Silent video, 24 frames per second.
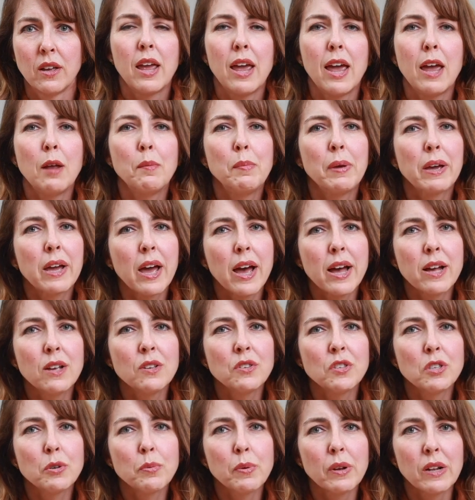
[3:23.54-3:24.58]
And
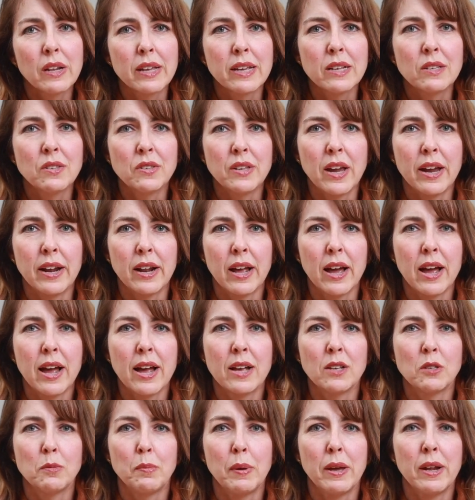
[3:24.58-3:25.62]
because the release data
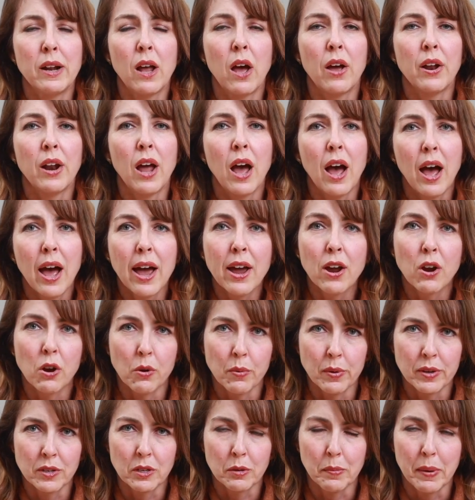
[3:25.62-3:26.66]
has been on higher
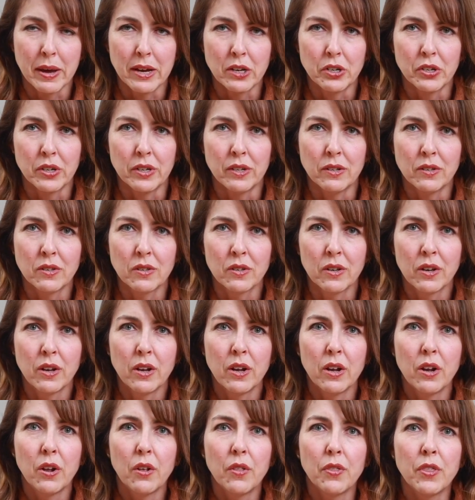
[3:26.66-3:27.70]
risk patients,
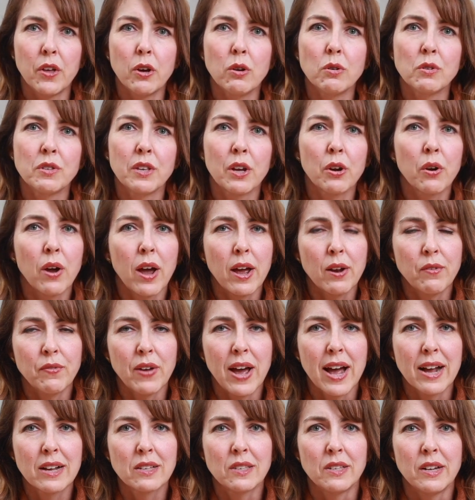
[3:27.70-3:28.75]
those that are
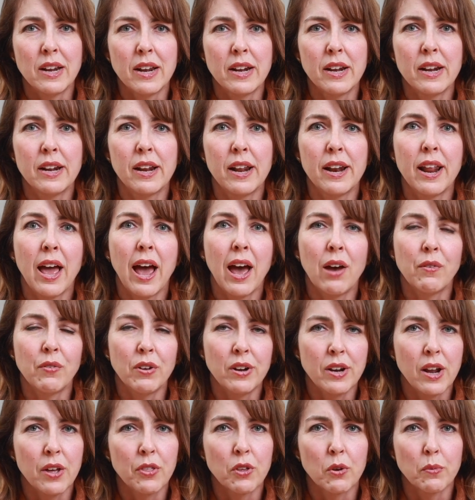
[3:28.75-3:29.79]
unvaccinated and have
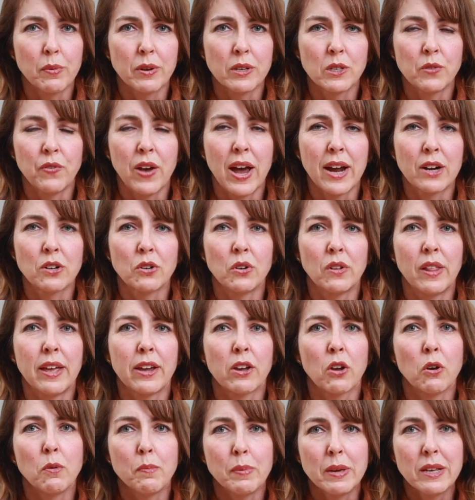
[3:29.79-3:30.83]
another risk factor
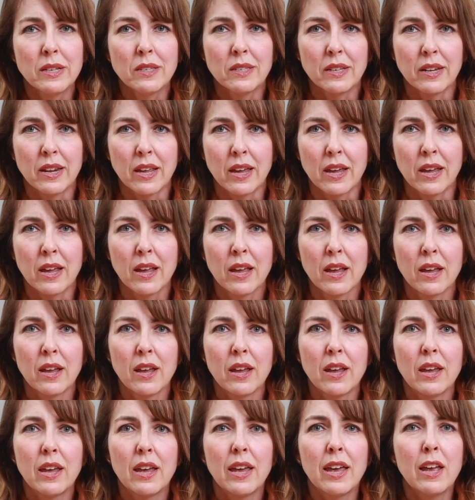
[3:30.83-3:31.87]
like obesity,
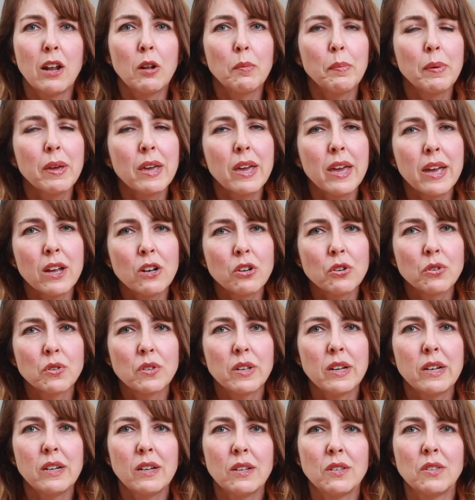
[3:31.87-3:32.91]
it'll be
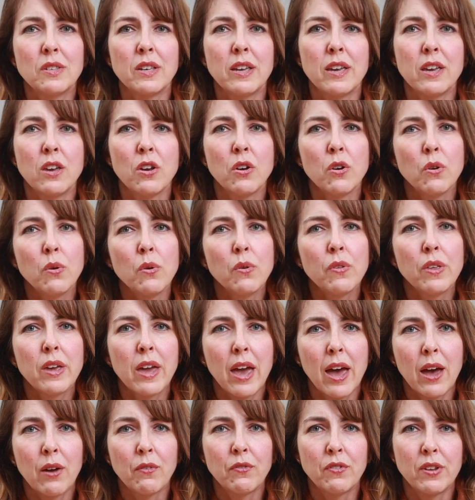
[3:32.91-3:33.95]
interesting to see who the
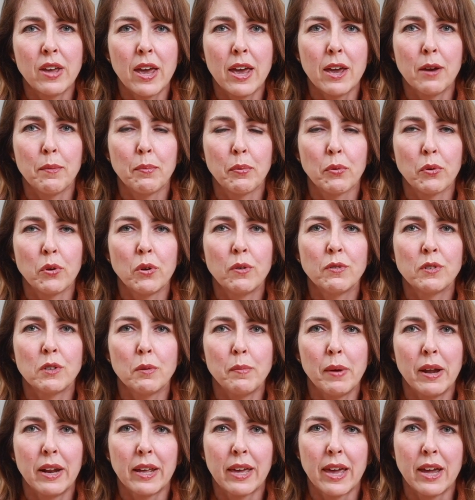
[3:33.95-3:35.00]
FDA approves the
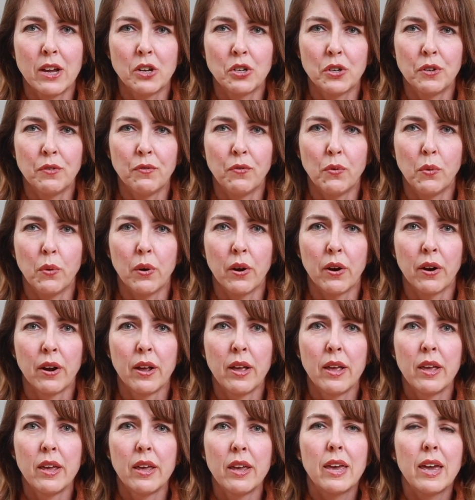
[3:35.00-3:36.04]
medication for
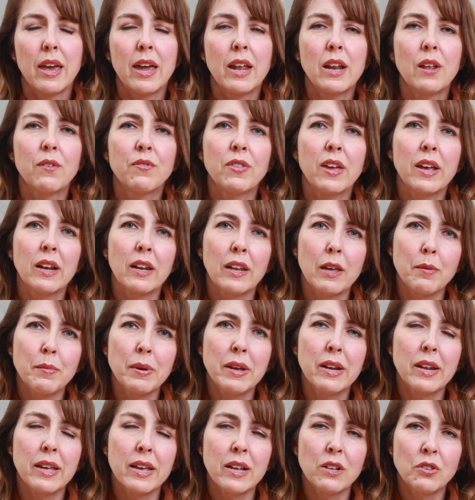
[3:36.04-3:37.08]
and if they
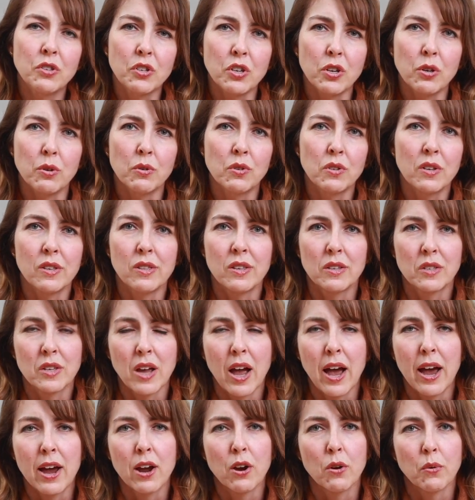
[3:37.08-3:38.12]
limit its use to this
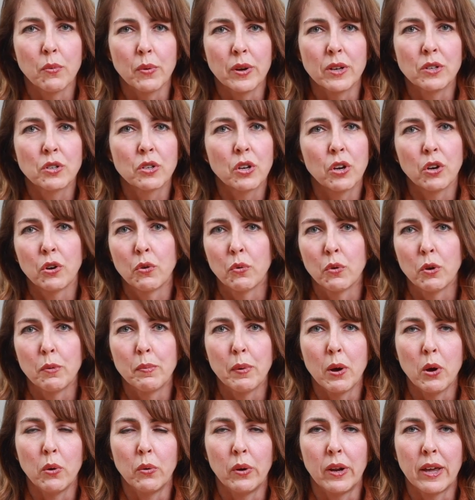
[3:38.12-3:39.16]
higher risk group
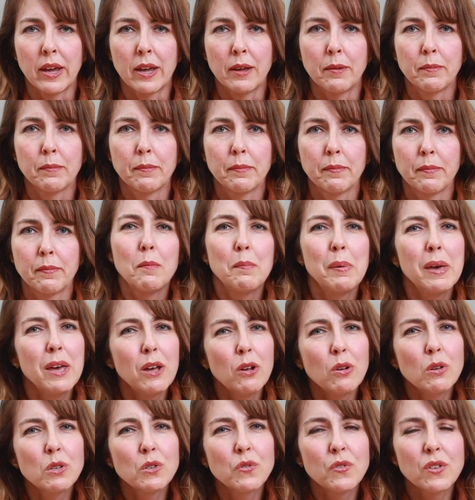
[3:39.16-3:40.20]
only.
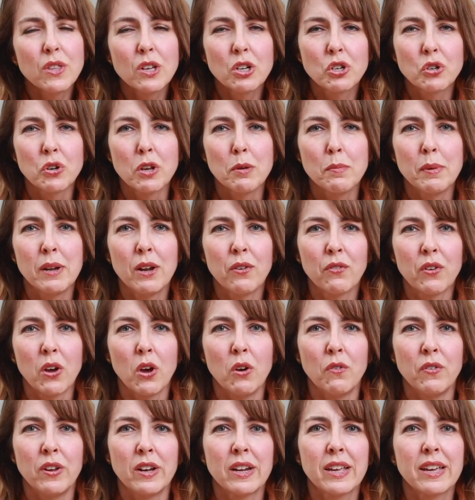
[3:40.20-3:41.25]
Pills for the treatment of
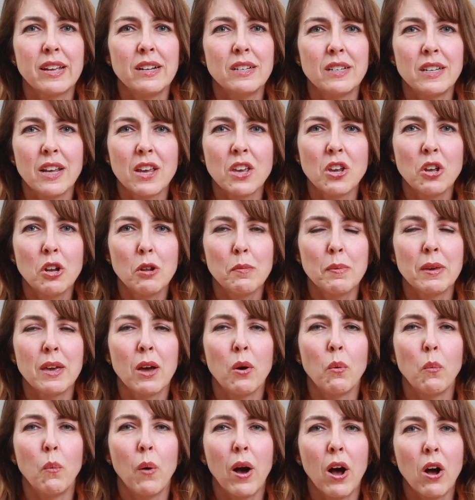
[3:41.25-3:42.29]
COVID continue to be
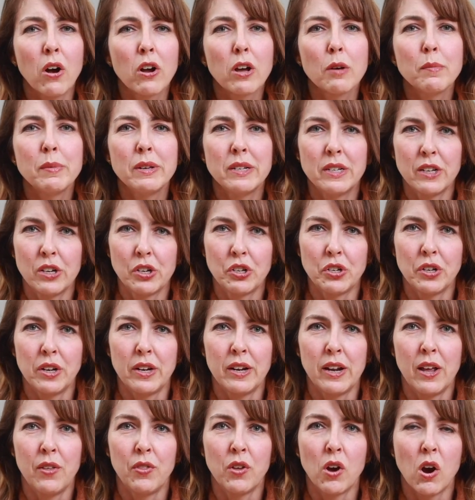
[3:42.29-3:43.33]
a welcome
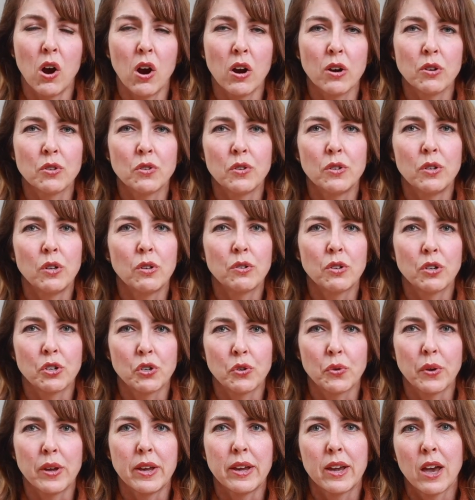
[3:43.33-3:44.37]
addition in the arsenal to
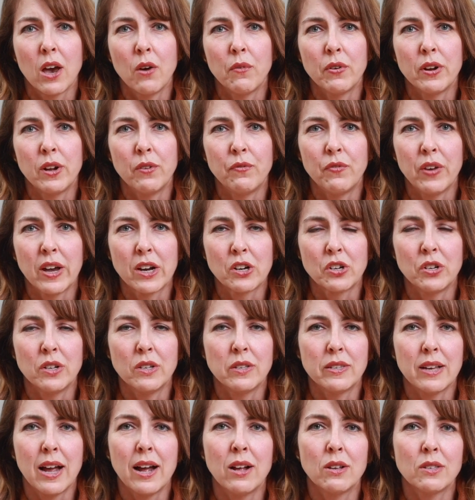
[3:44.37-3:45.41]
treat COVID
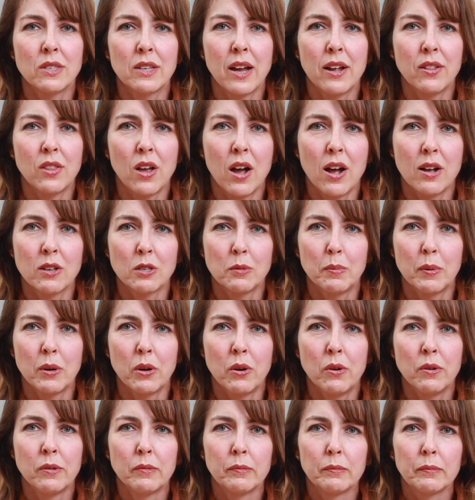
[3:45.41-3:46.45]
infections outside the
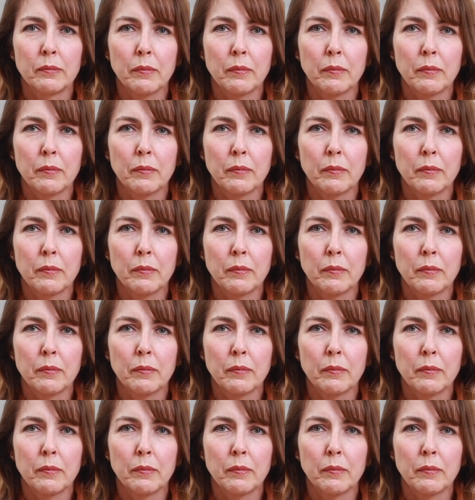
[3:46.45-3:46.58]
hospital.